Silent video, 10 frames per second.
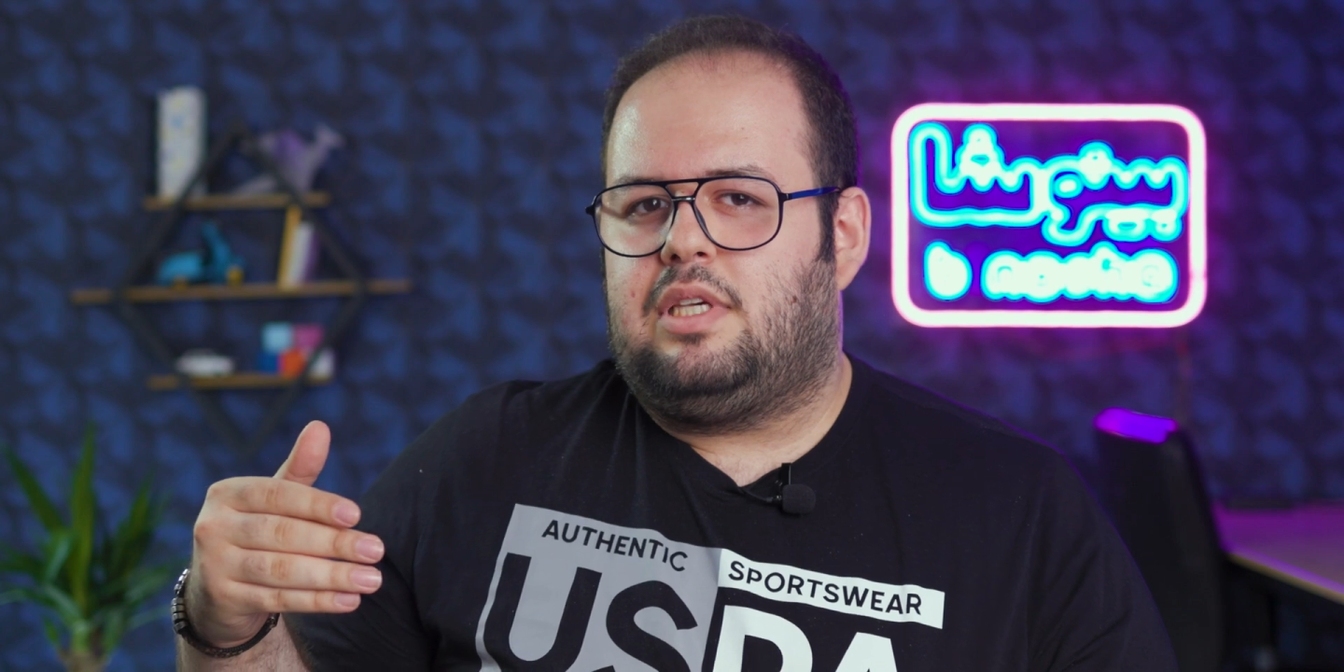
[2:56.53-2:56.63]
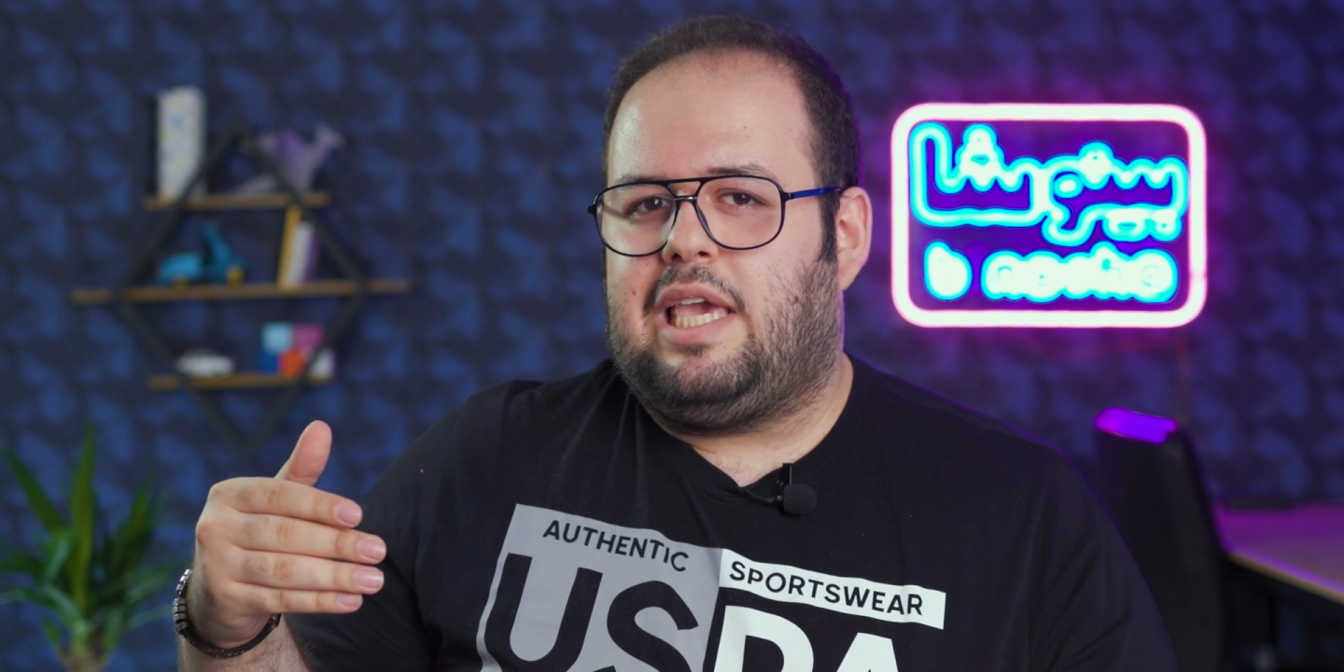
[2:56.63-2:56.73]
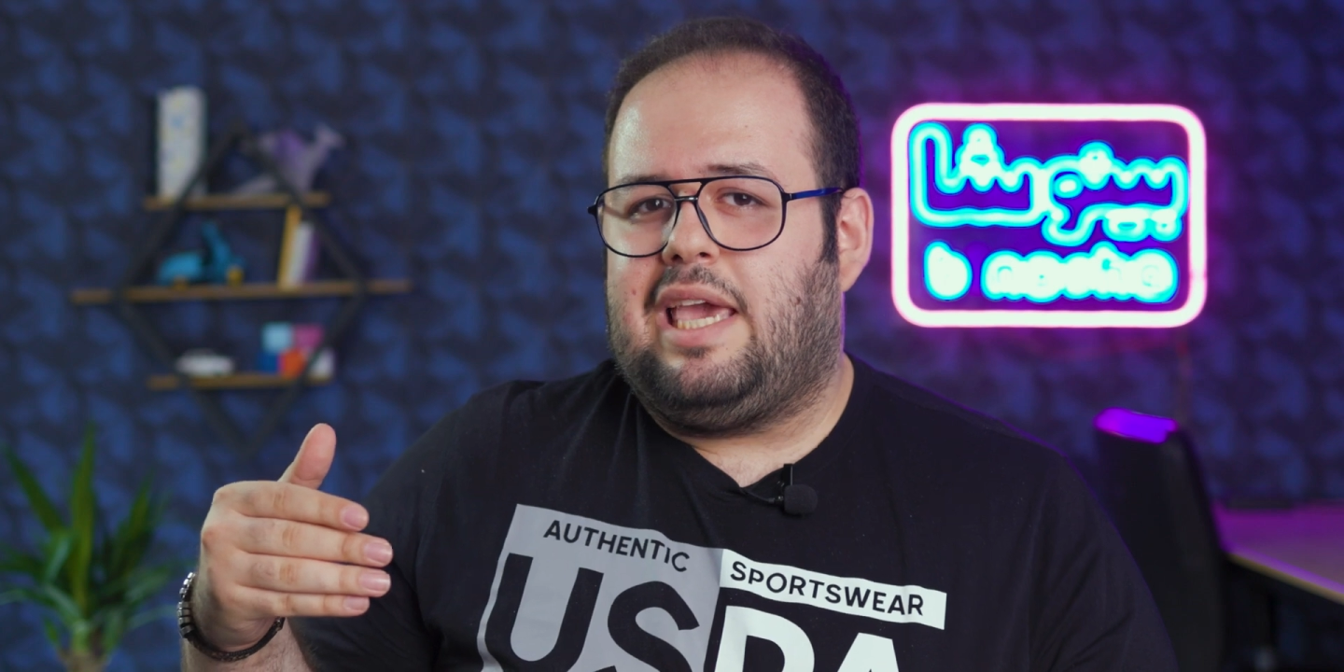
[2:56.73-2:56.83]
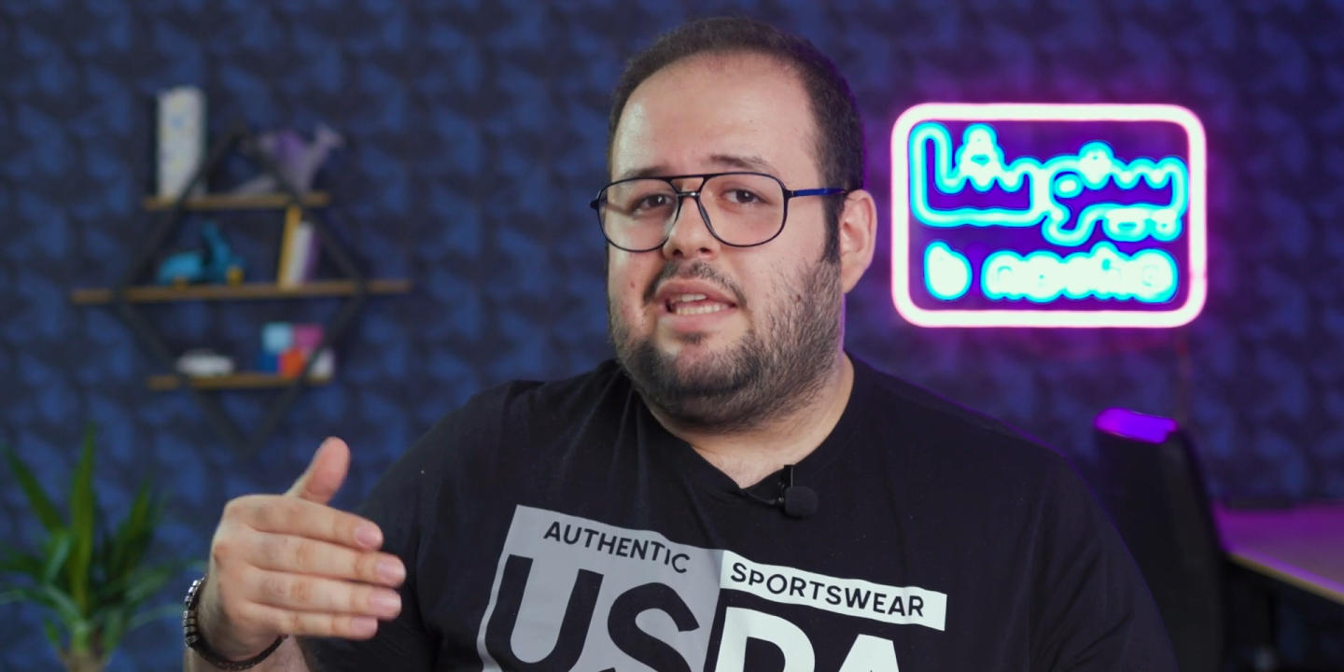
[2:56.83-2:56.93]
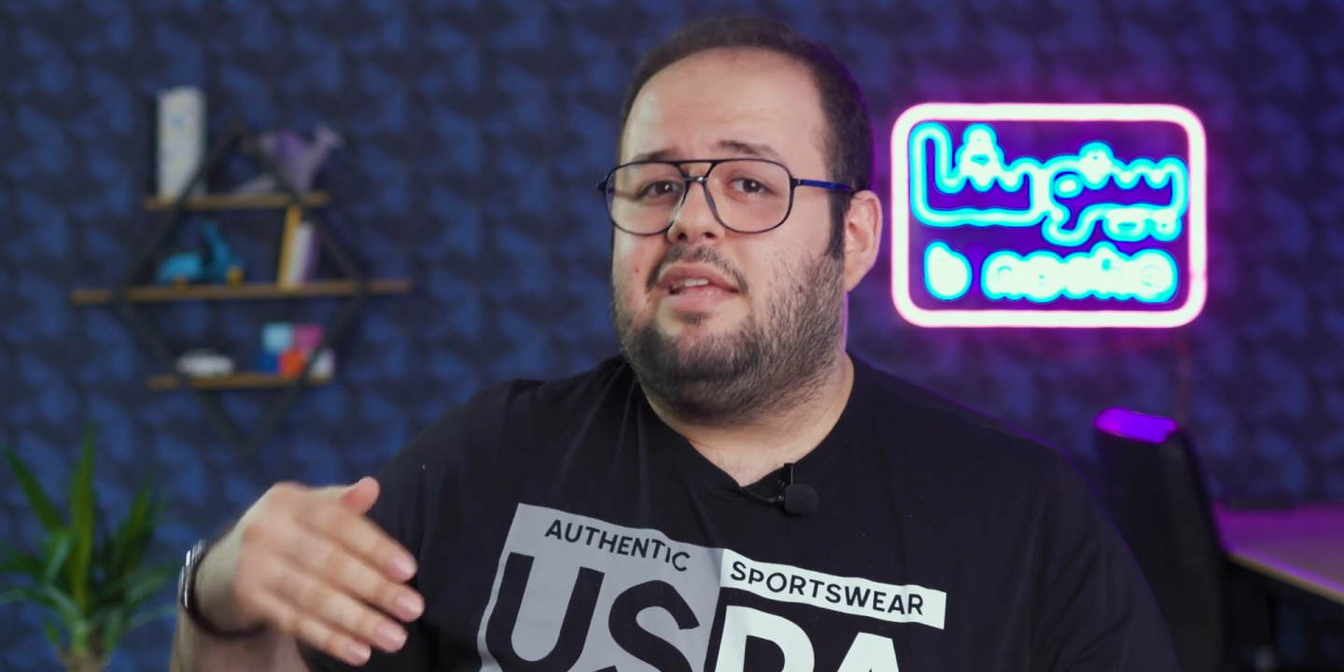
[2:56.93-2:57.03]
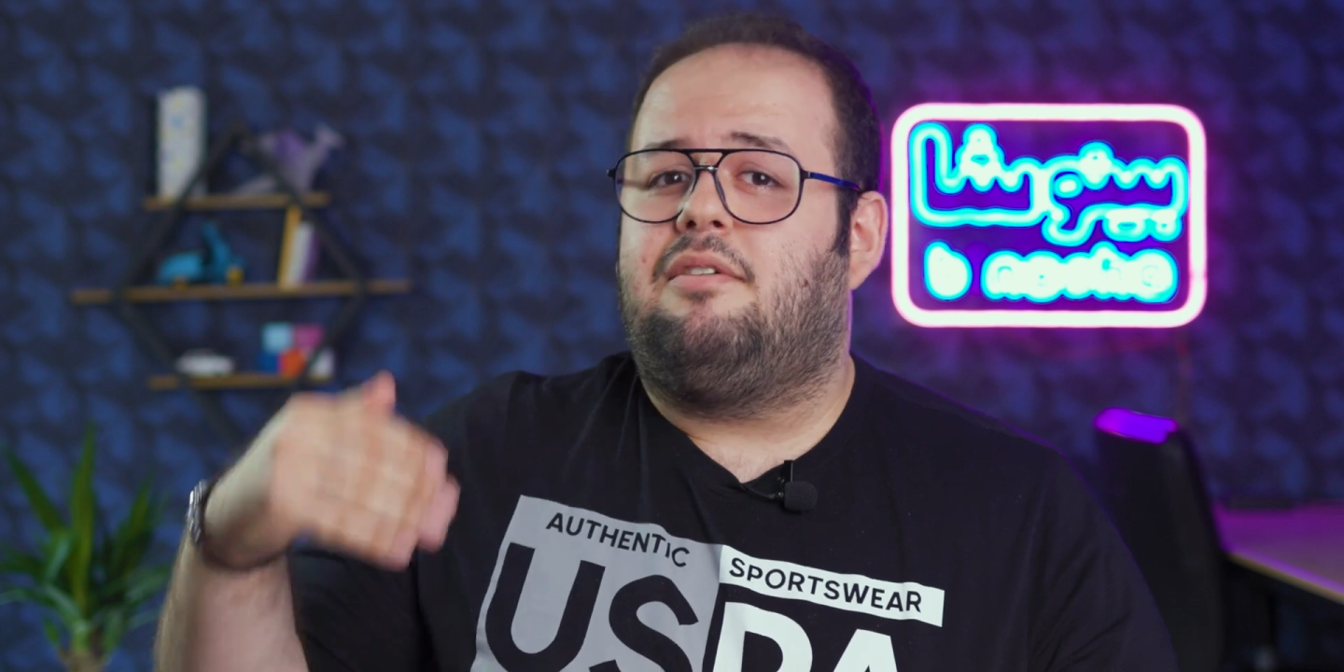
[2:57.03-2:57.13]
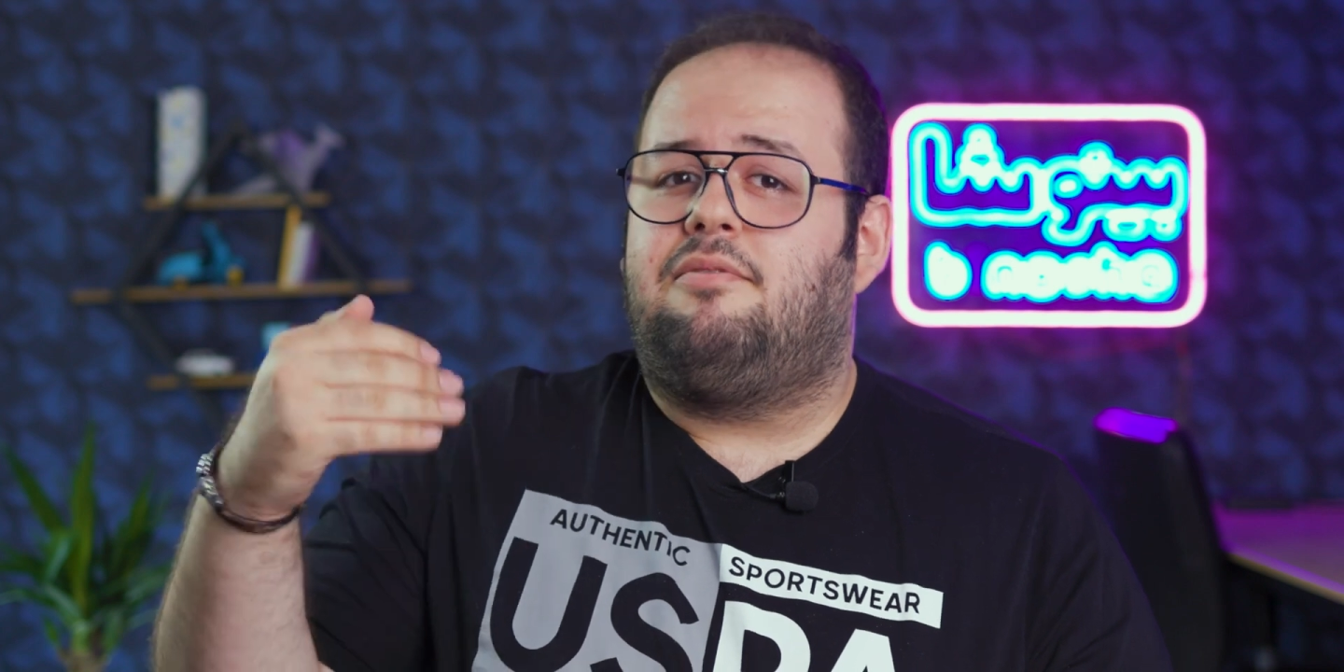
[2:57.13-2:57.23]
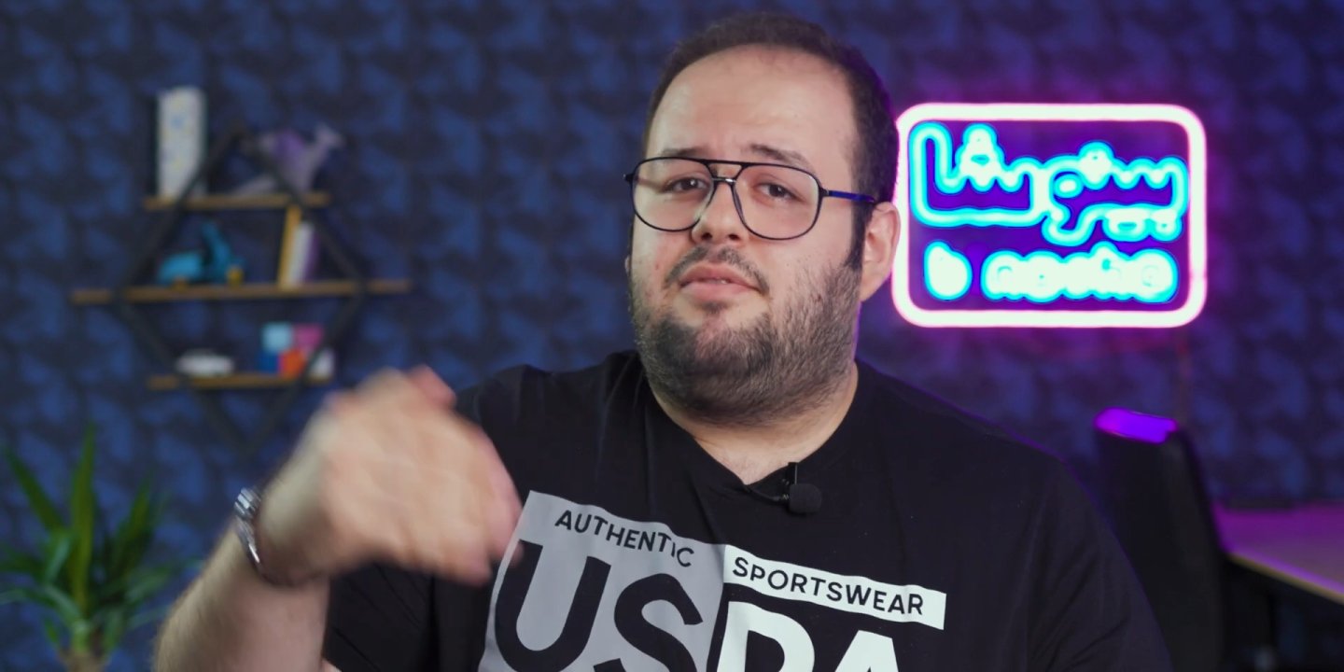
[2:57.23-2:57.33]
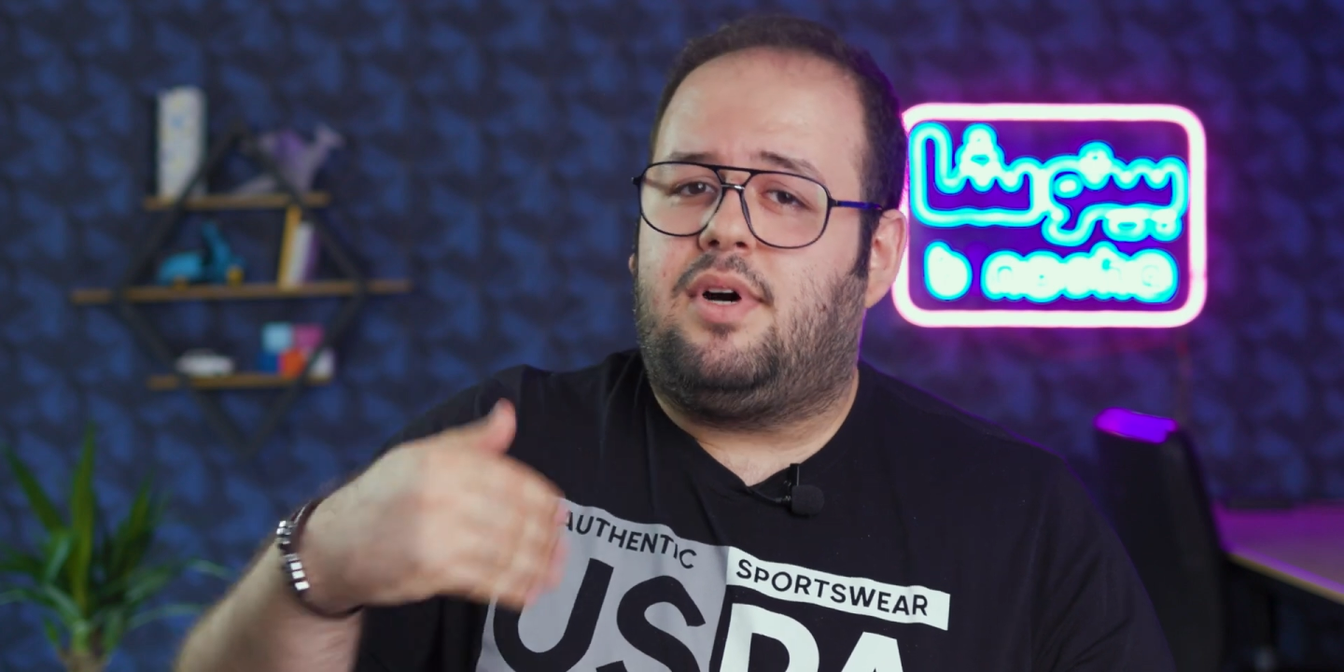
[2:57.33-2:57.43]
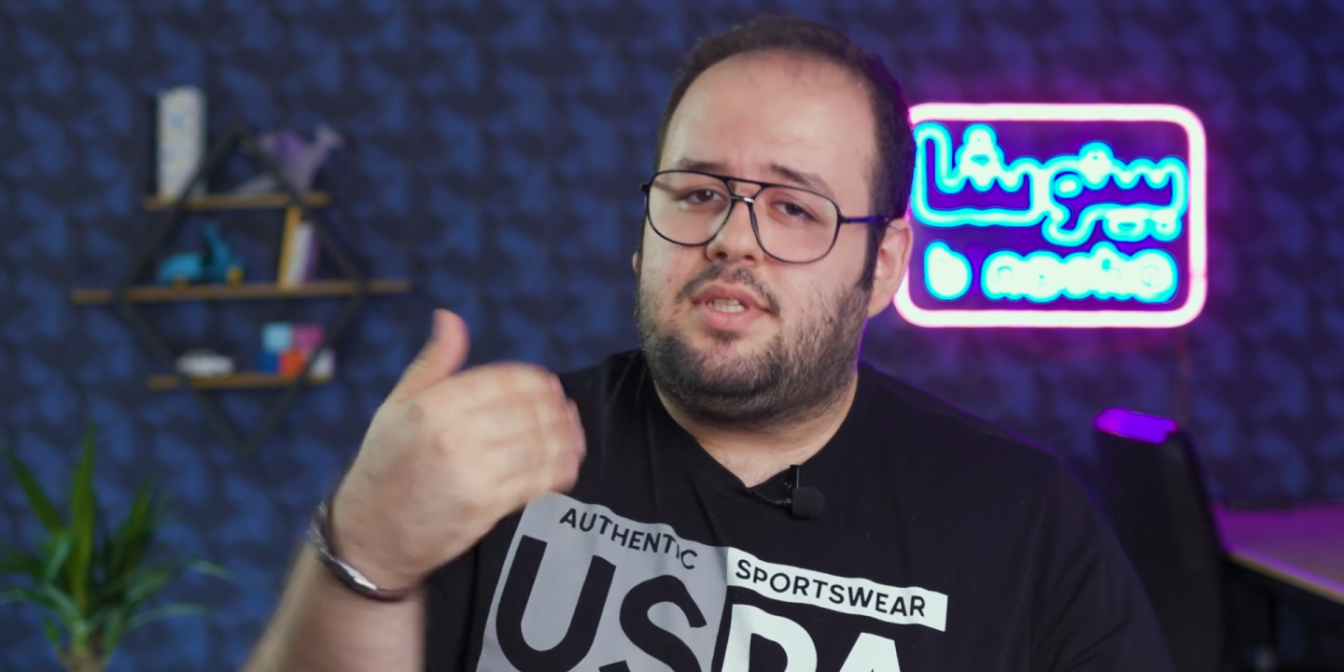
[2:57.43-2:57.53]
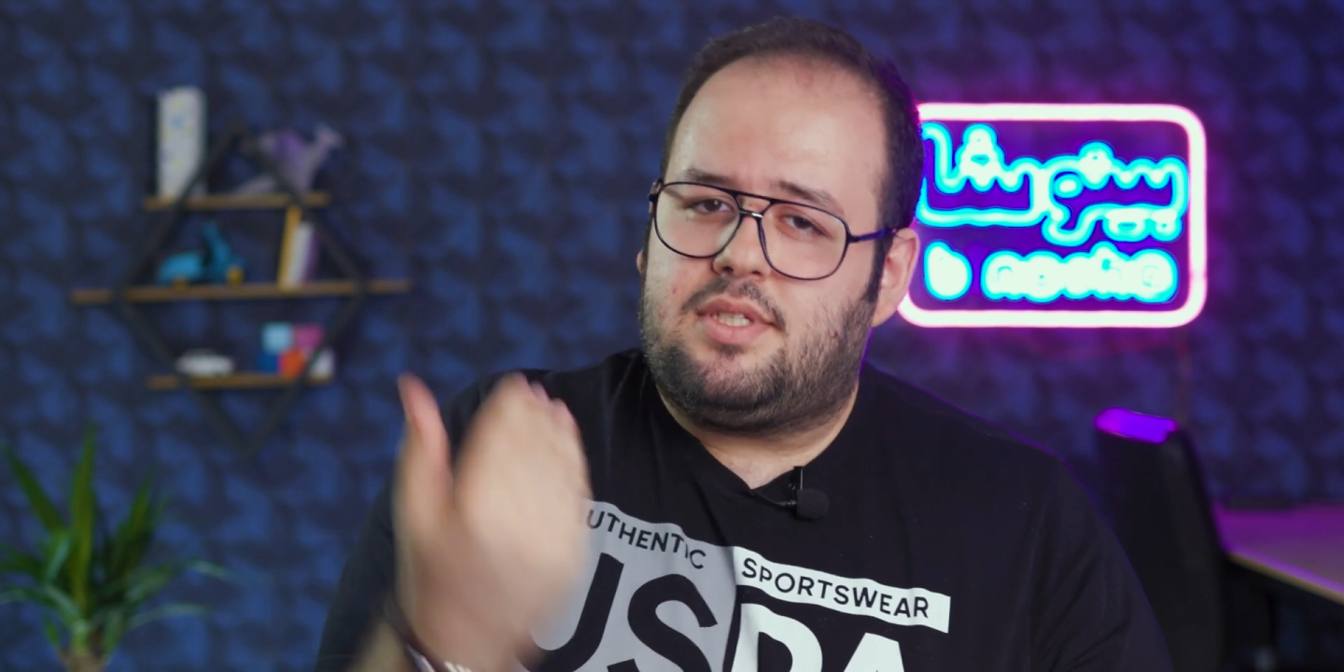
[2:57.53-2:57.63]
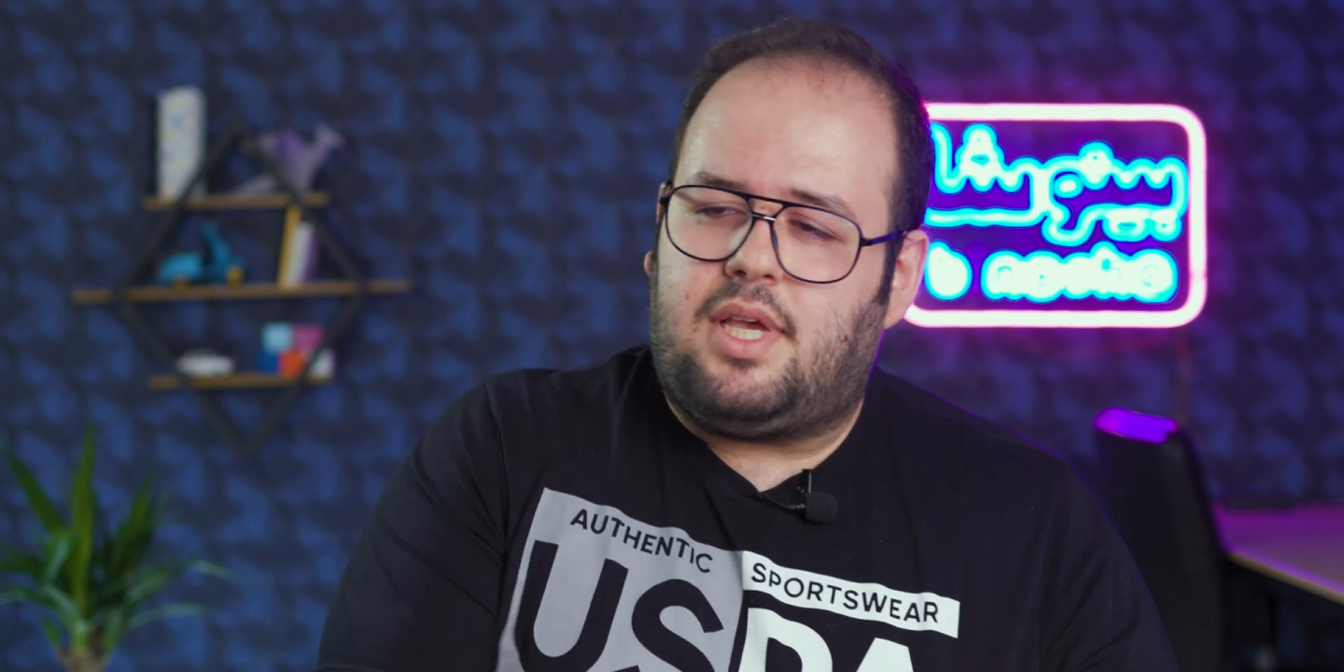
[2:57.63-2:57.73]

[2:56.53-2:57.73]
gain 1